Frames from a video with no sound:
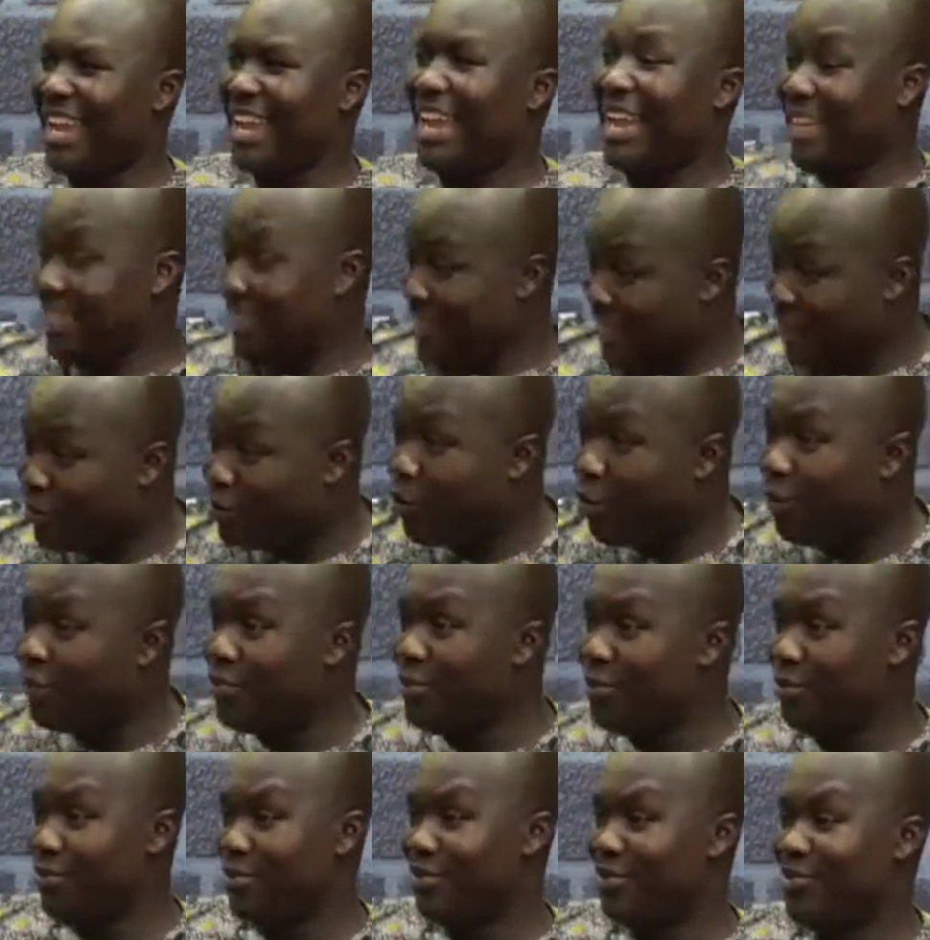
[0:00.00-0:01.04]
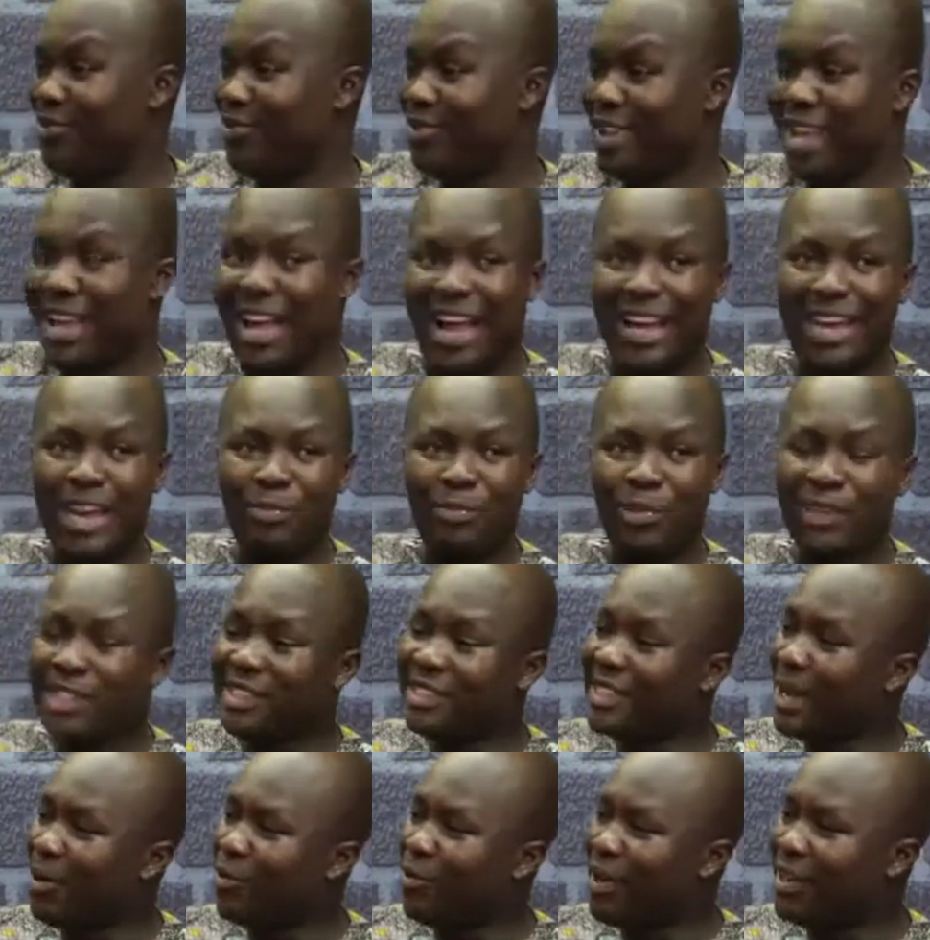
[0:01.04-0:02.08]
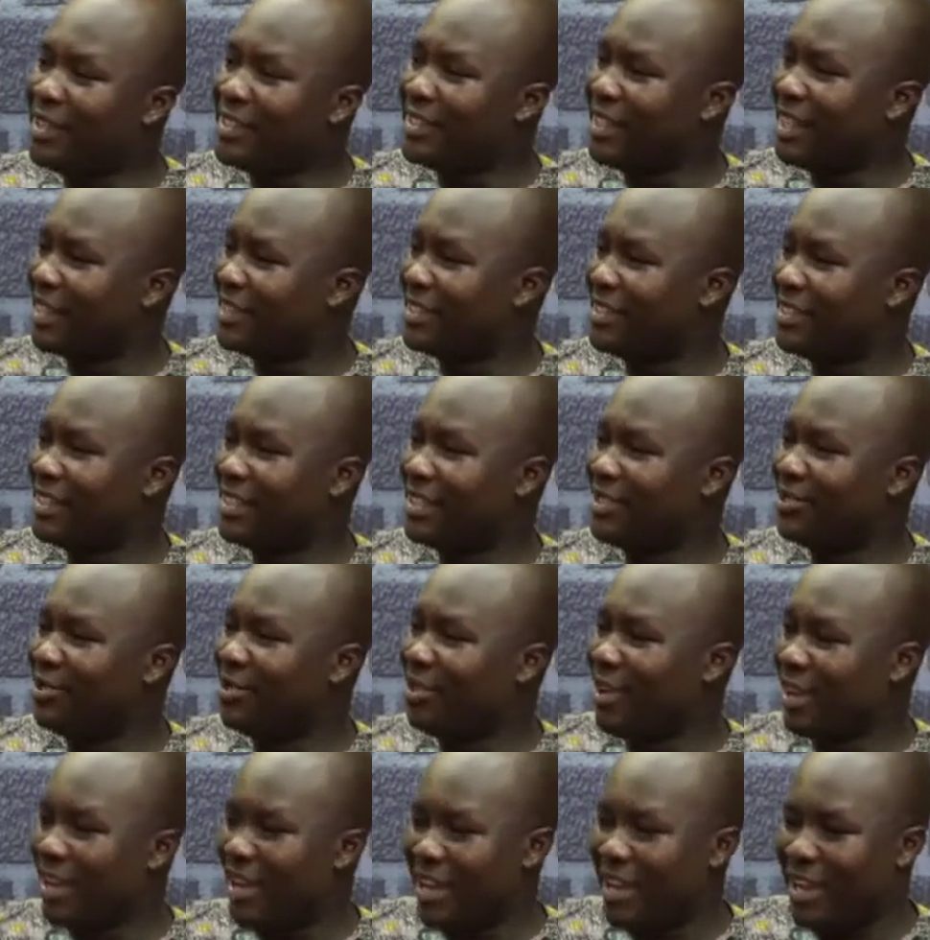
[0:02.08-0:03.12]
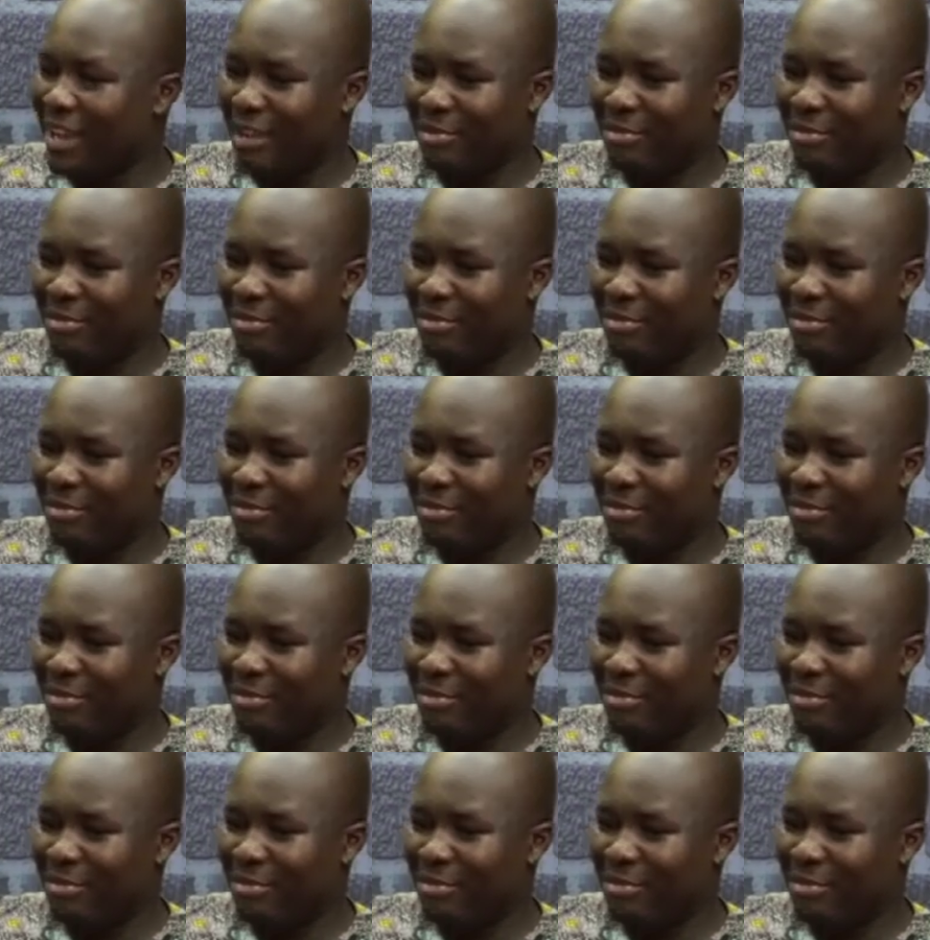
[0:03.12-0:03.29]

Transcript: It is the two of you. At that point in time when sex is no longer